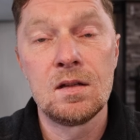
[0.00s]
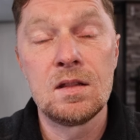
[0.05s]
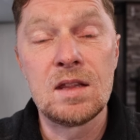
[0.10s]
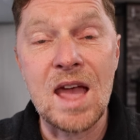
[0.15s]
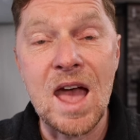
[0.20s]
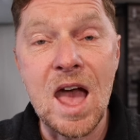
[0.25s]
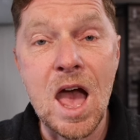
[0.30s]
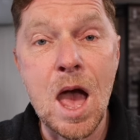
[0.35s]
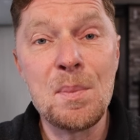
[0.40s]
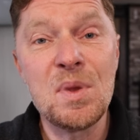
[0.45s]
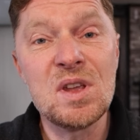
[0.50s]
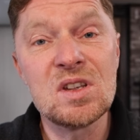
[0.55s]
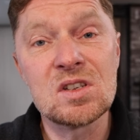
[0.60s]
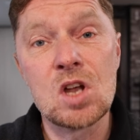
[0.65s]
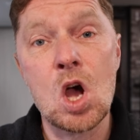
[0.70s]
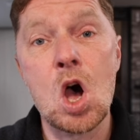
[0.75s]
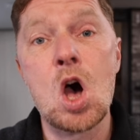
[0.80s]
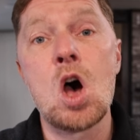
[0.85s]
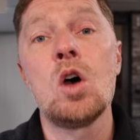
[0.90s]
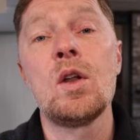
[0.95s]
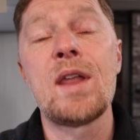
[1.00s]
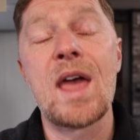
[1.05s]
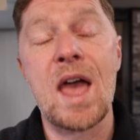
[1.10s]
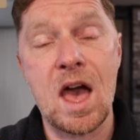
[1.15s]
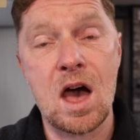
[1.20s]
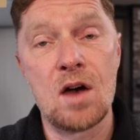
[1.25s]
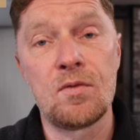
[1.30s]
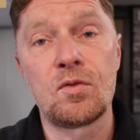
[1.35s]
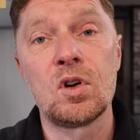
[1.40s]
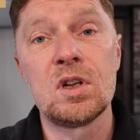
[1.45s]
The app is called
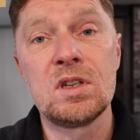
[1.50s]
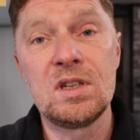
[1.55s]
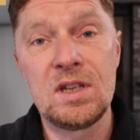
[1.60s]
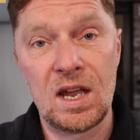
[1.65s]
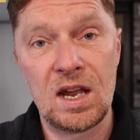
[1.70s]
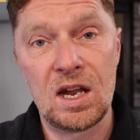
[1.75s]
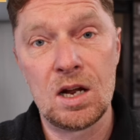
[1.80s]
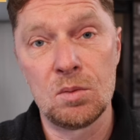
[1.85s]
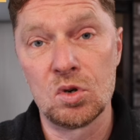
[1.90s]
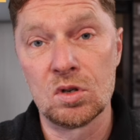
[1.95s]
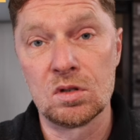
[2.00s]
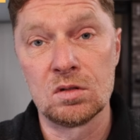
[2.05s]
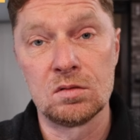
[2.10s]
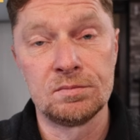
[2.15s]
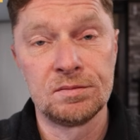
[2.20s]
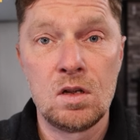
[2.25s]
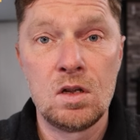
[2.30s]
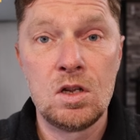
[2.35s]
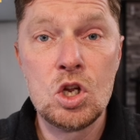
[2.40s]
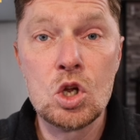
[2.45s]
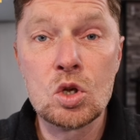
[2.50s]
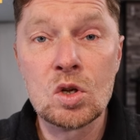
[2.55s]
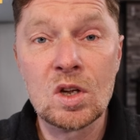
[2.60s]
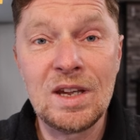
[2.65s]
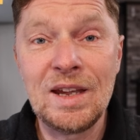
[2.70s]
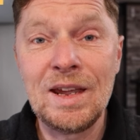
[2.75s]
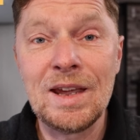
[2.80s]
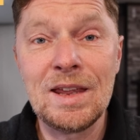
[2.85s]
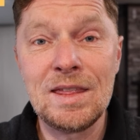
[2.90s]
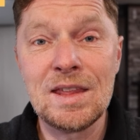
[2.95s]
Alfred Camera. You
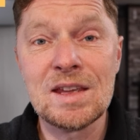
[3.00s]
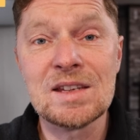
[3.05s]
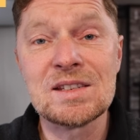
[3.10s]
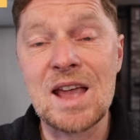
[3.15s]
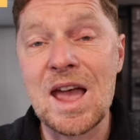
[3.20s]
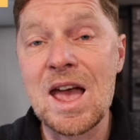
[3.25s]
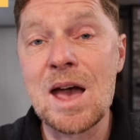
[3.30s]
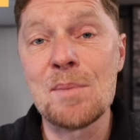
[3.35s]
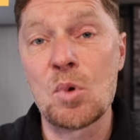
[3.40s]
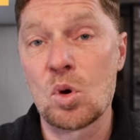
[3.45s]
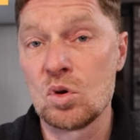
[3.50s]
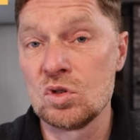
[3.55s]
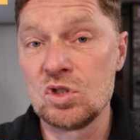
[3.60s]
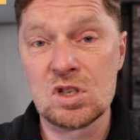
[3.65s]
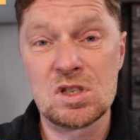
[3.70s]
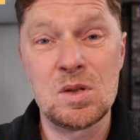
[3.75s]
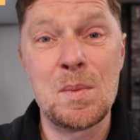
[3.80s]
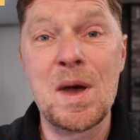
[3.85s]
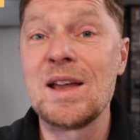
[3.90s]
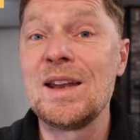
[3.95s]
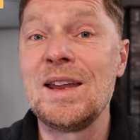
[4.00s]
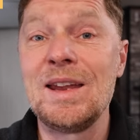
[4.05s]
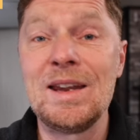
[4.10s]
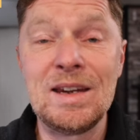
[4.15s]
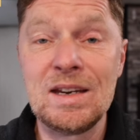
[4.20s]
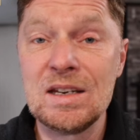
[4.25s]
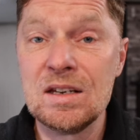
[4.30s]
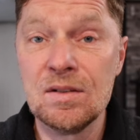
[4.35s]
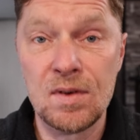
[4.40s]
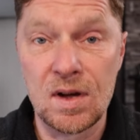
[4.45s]
can get this app on just about
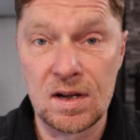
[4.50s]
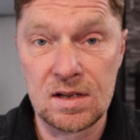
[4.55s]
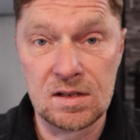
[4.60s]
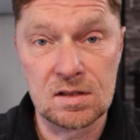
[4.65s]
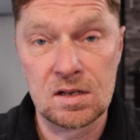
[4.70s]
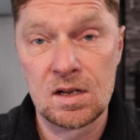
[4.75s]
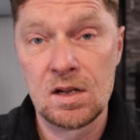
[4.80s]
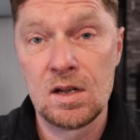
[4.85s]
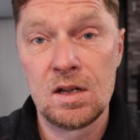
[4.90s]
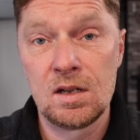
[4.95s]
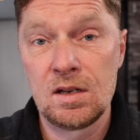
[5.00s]
any device.